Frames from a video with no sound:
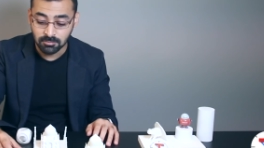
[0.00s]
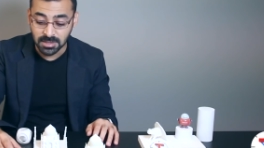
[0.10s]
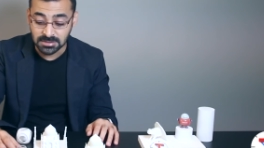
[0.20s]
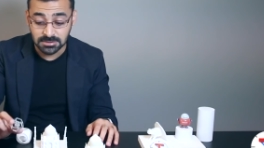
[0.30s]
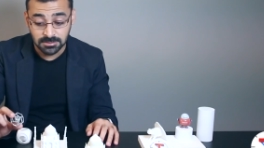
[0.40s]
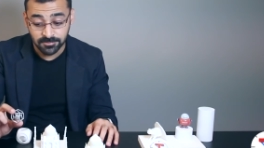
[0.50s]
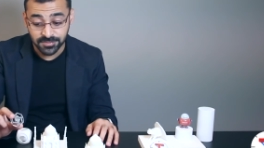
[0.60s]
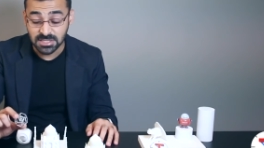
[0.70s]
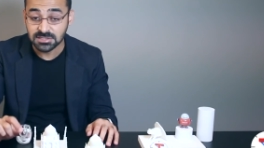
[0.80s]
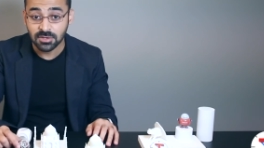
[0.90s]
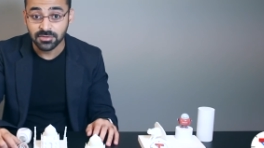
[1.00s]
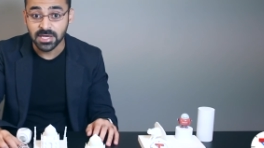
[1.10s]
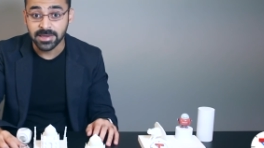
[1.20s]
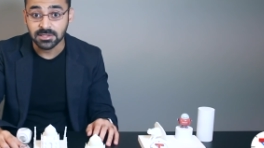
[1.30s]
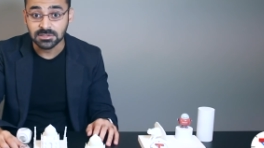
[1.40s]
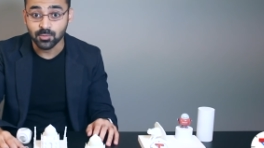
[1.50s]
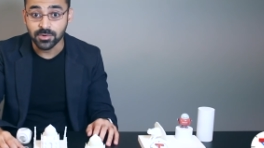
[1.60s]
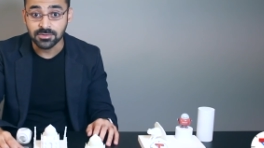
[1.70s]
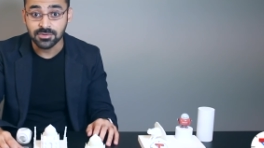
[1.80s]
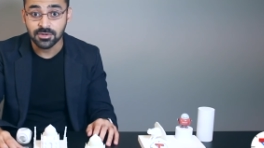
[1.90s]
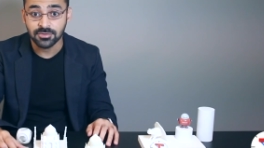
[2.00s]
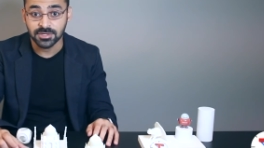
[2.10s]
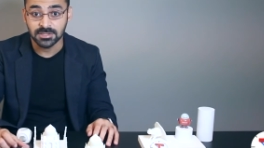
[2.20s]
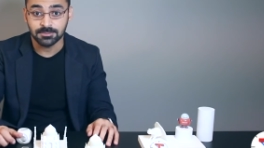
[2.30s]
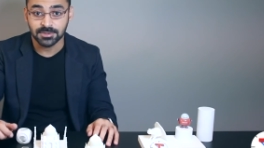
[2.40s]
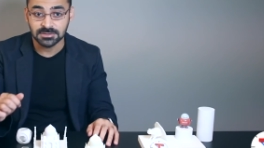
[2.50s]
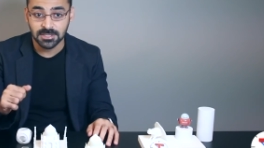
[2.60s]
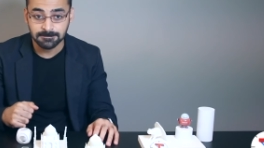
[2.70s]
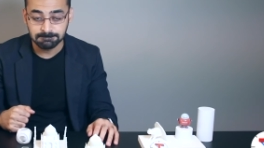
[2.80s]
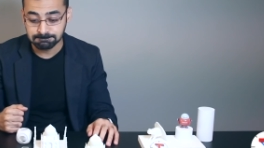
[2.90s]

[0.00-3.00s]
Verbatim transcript: But that's not the case with three D printing.